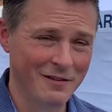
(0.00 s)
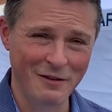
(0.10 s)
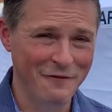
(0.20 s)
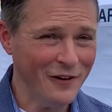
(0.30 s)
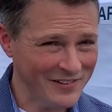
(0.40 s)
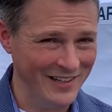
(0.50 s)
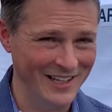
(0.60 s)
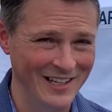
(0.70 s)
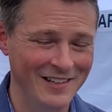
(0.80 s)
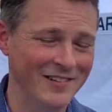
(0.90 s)
The first
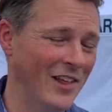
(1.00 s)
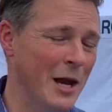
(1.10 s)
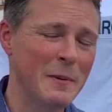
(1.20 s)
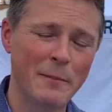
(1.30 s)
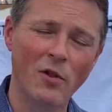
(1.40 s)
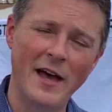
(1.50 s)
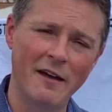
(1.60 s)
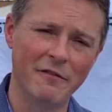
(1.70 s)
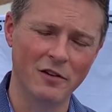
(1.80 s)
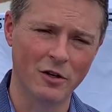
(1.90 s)
thing is a lot of people
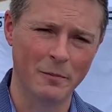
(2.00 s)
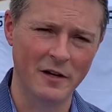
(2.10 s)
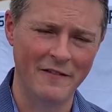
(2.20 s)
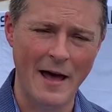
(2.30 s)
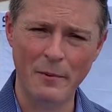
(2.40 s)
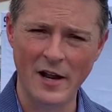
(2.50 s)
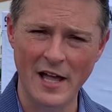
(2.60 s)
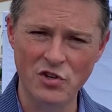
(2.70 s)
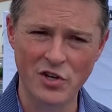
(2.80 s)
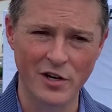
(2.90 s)
have a little bit of
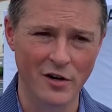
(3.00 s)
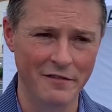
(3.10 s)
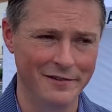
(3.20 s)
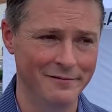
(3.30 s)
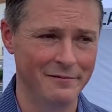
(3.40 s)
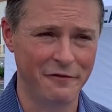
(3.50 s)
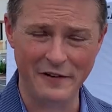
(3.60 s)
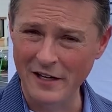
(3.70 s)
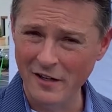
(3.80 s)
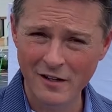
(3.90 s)
apprehension or even
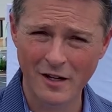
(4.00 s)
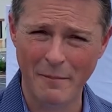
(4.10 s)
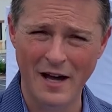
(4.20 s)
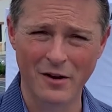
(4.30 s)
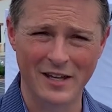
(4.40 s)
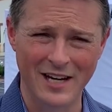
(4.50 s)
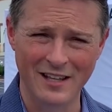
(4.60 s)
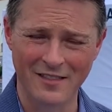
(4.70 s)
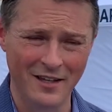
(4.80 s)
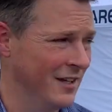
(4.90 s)
fear about
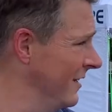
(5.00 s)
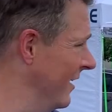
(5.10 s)
getting the